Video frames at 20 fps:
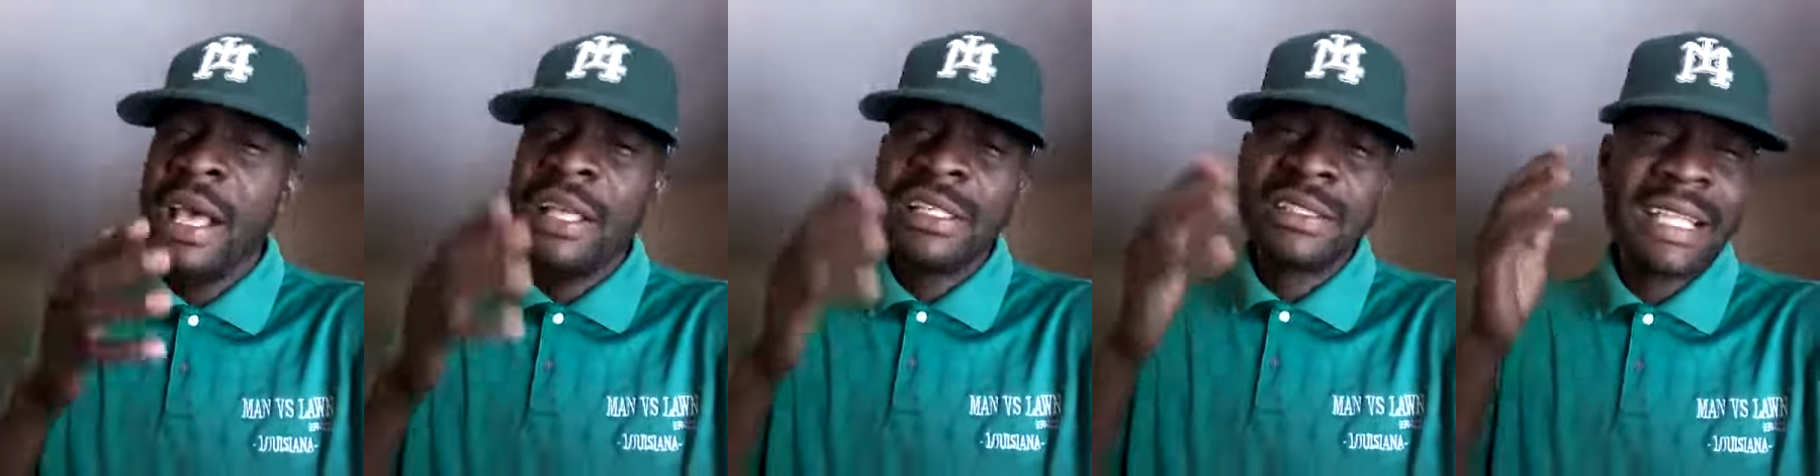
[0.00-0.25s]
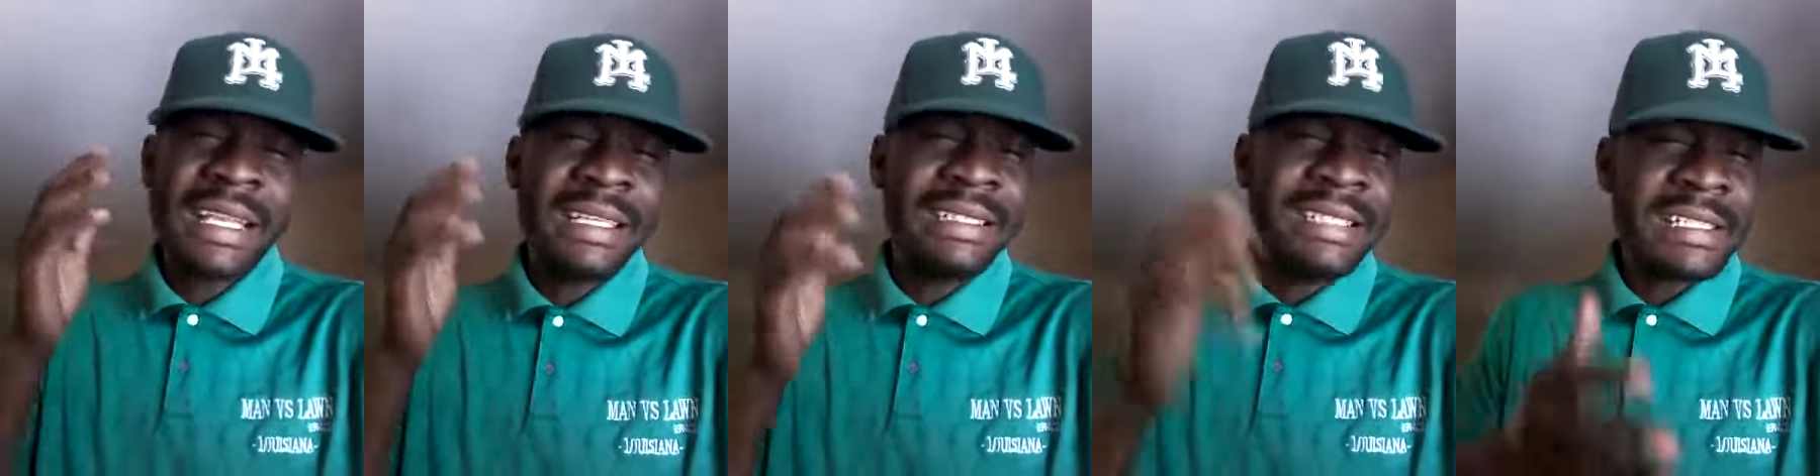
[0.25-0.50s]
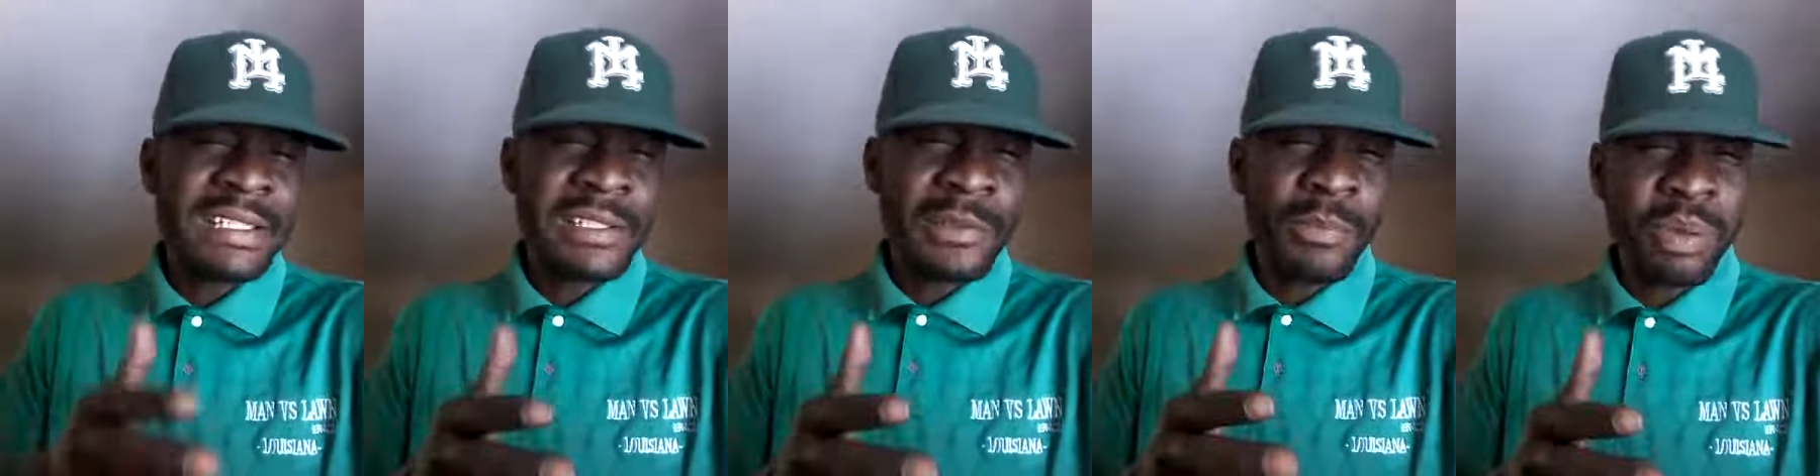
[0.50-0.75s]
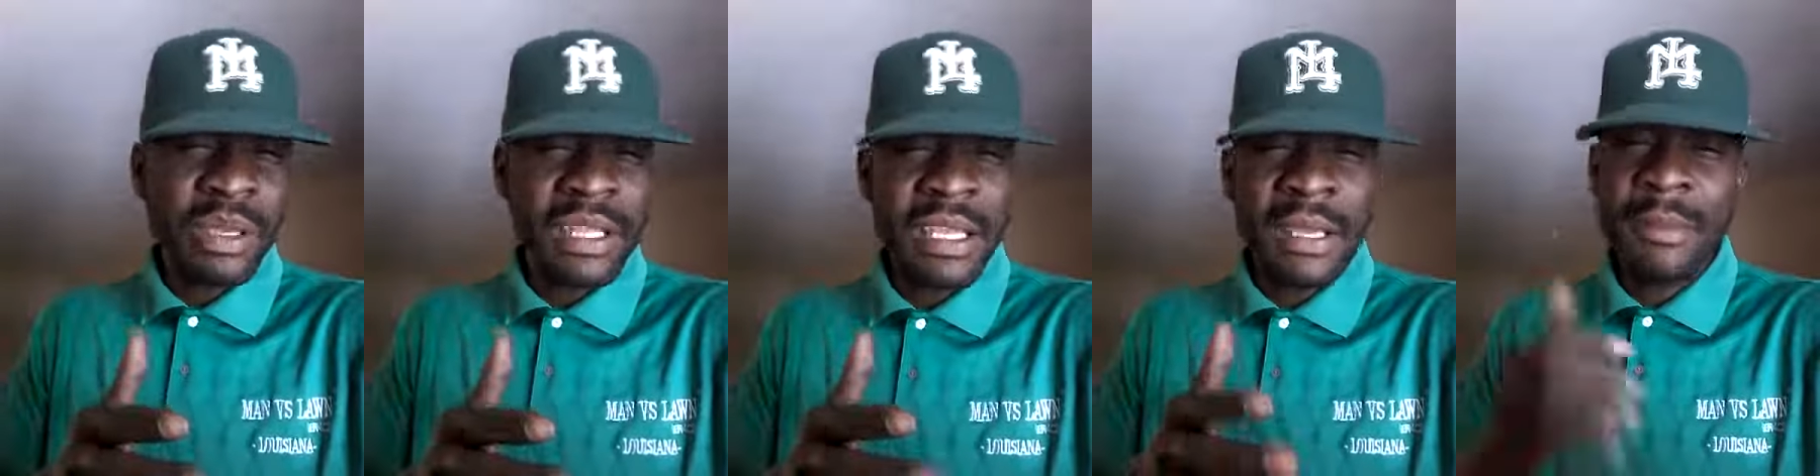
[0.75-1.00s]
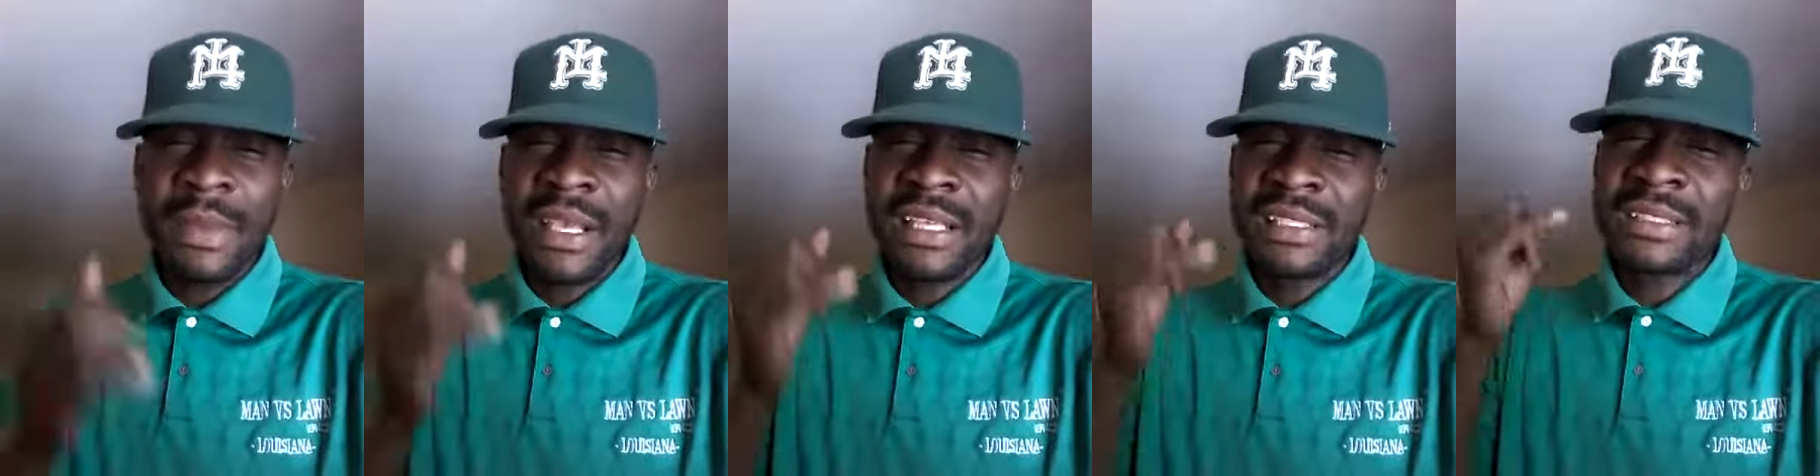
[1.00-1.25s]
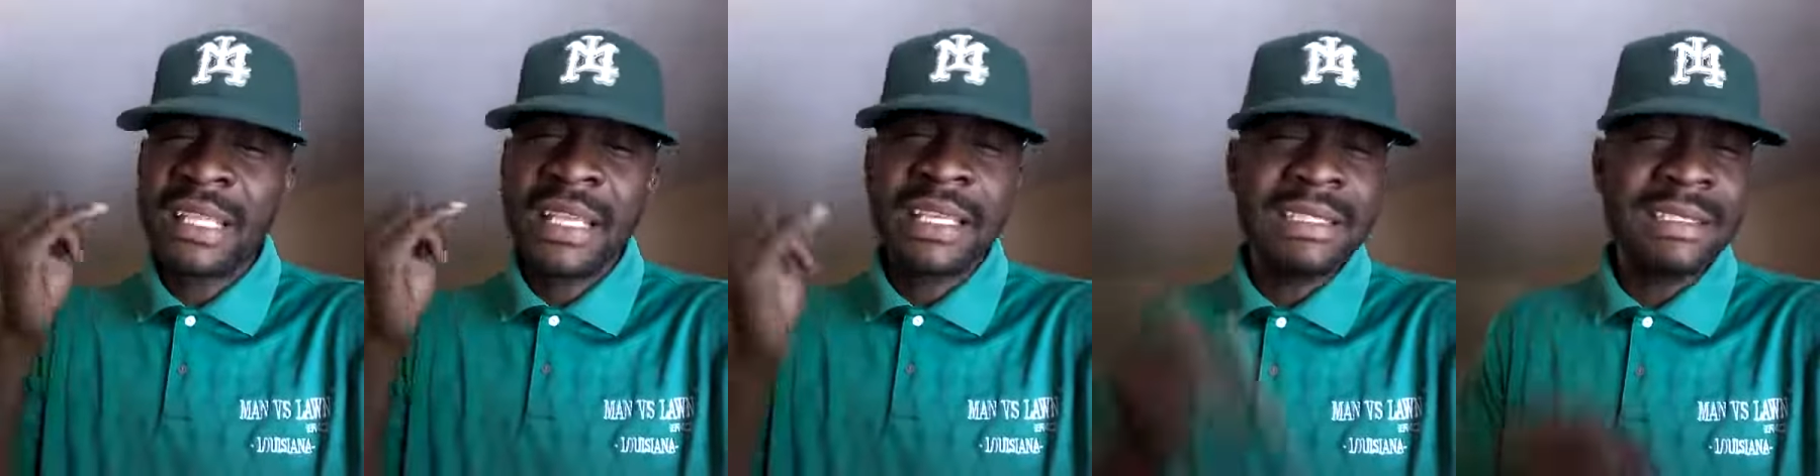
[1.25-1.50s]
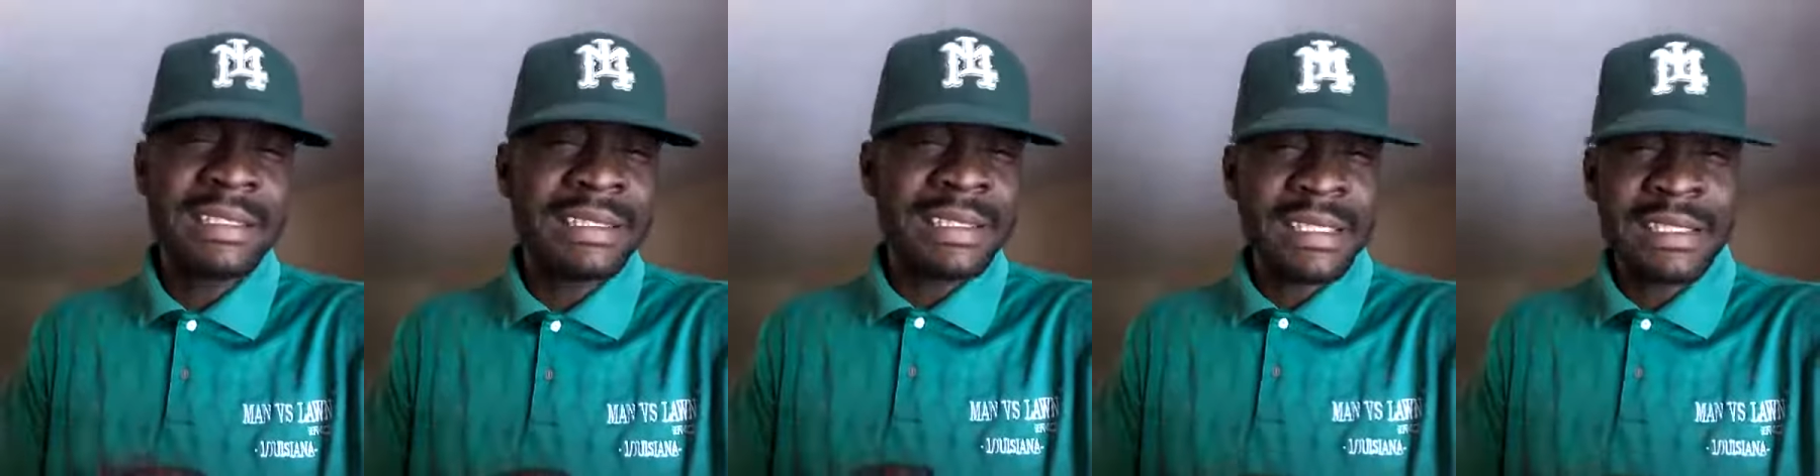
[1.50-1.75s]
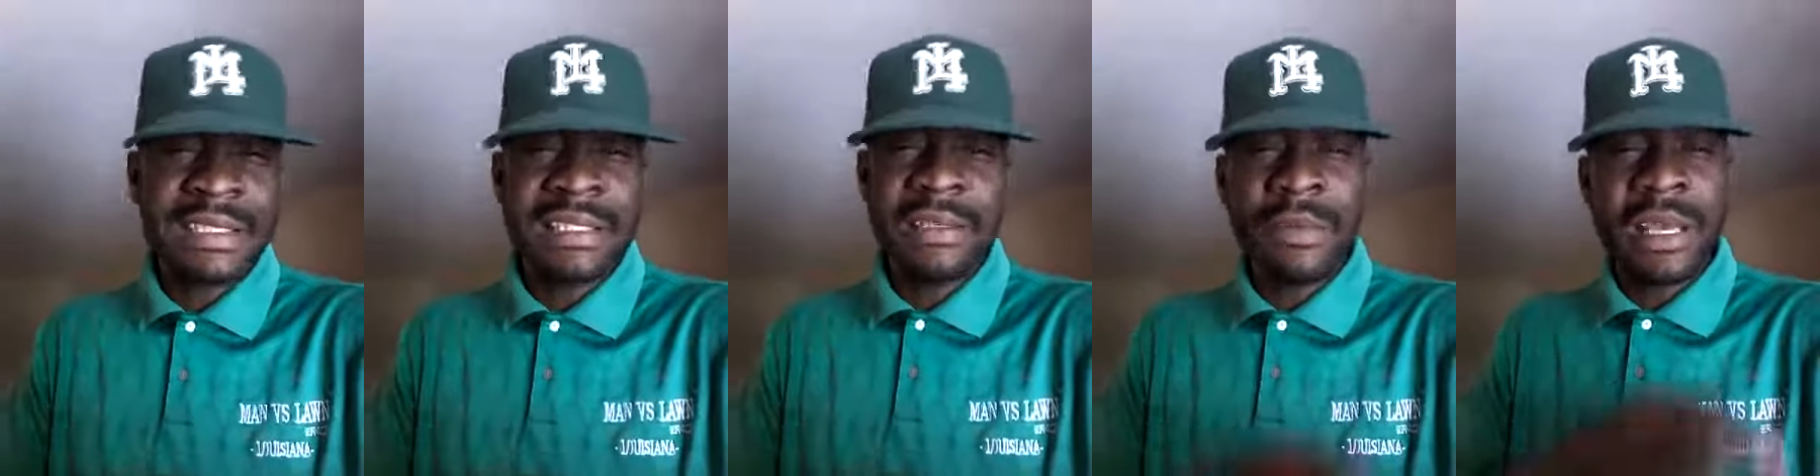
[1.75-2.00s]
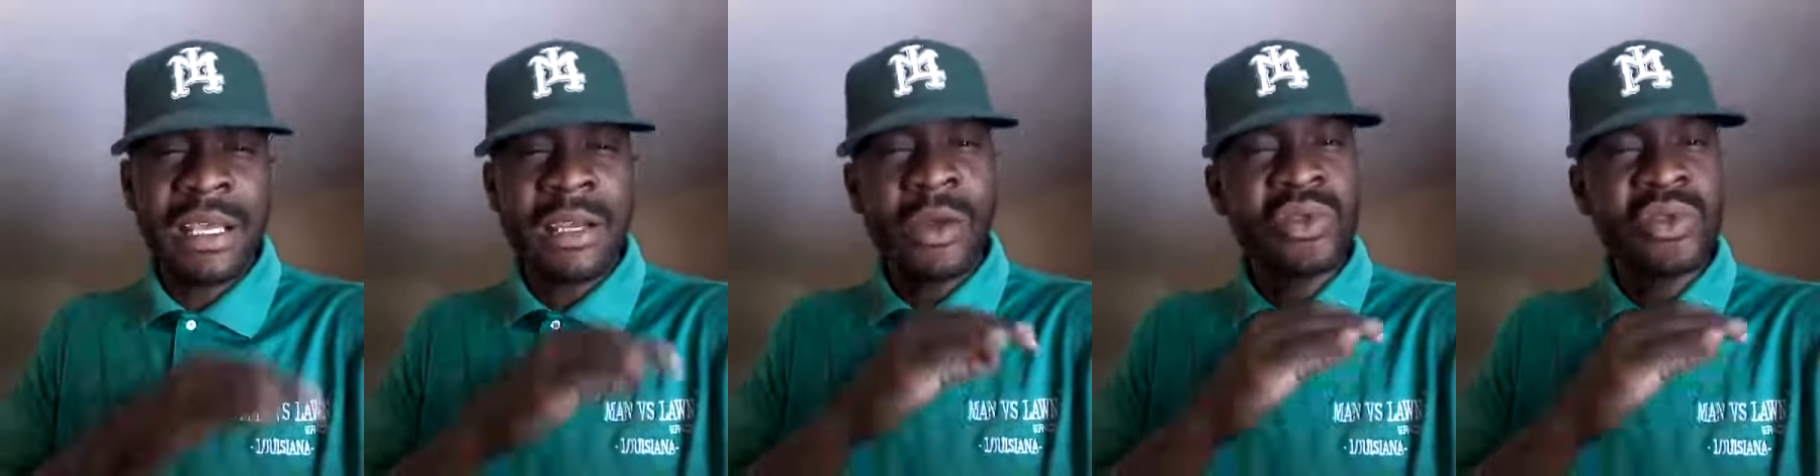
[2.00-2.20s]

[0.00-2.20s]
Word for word: Stay disciplined, man. Stay consistent, man.